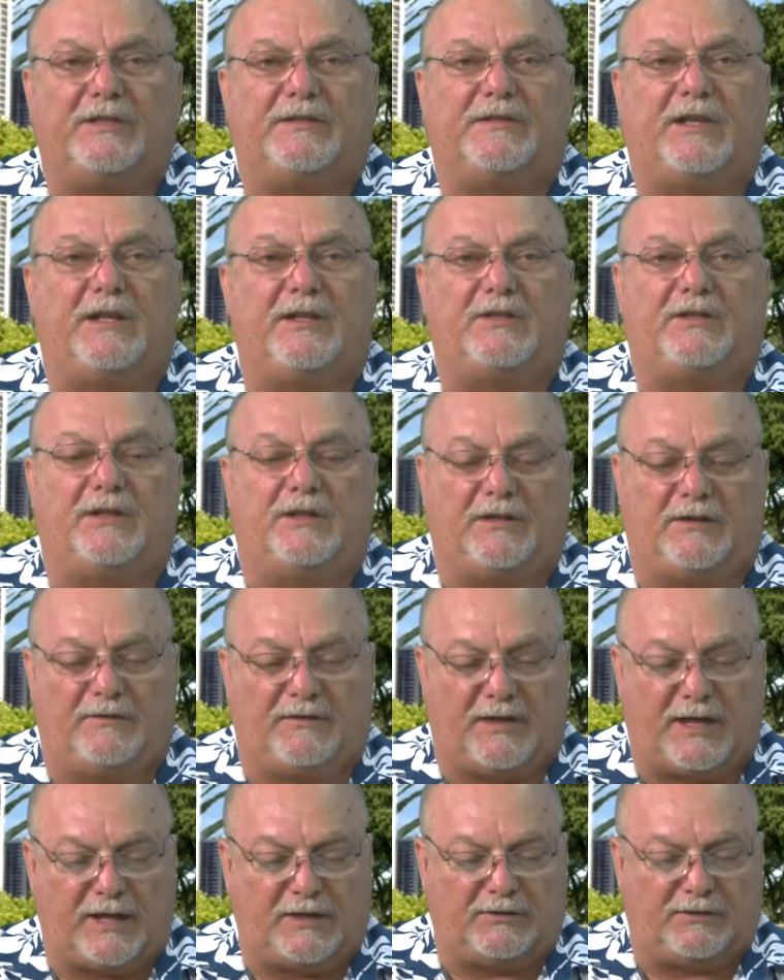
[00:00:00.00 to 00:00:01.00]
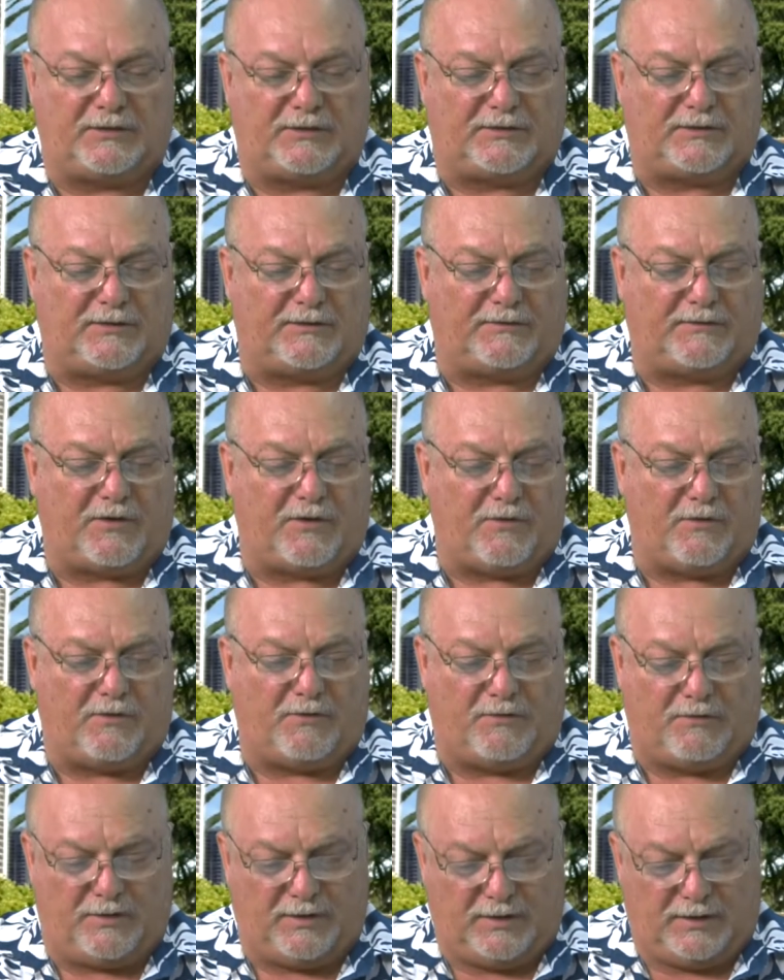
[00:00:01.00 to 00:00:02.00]
station thanks to
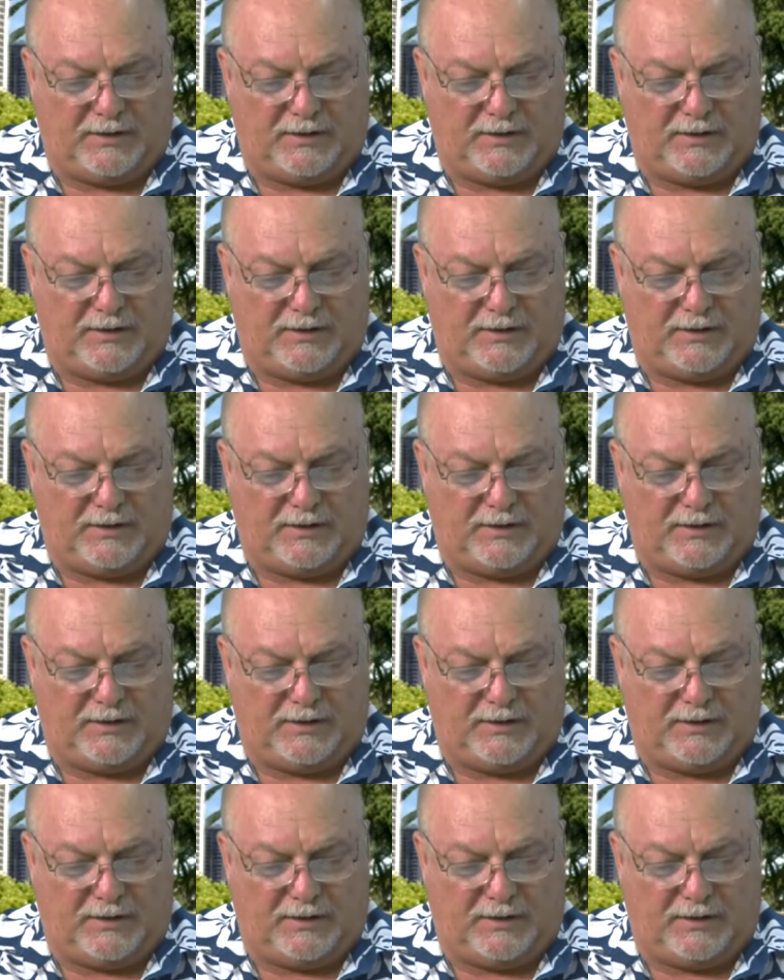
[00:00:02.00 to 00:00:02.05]
Servco.